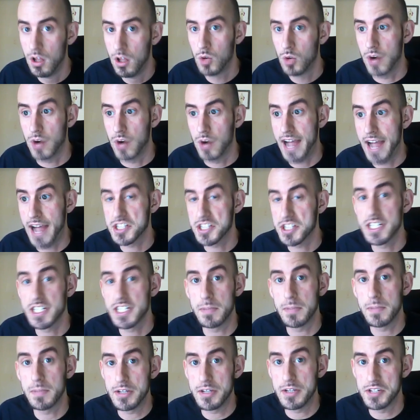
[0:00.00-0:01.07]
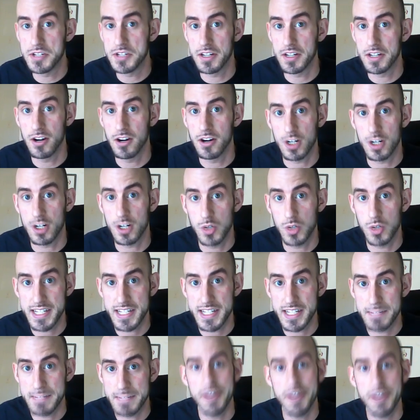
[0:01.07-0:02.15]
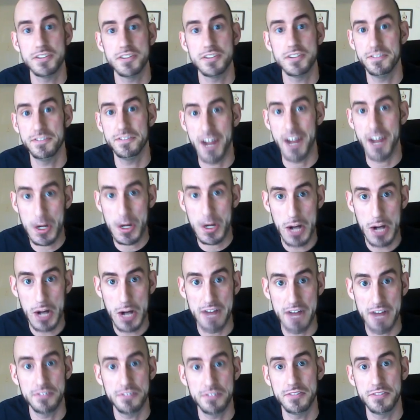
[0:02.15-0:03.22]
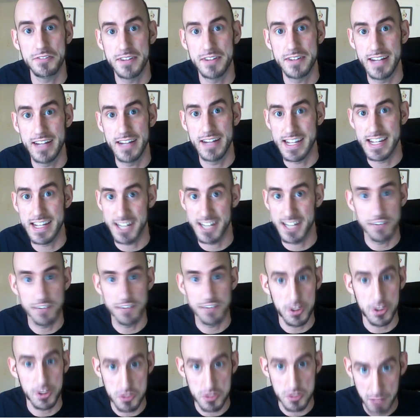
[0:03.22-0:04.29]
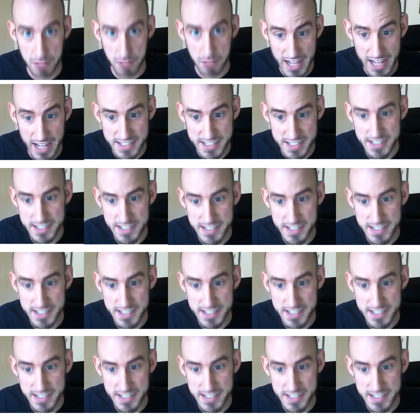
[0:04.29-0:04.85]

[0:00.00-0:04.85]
we're actually going to be using our Quicken Spell to fire off a set of Eldritch Blasts.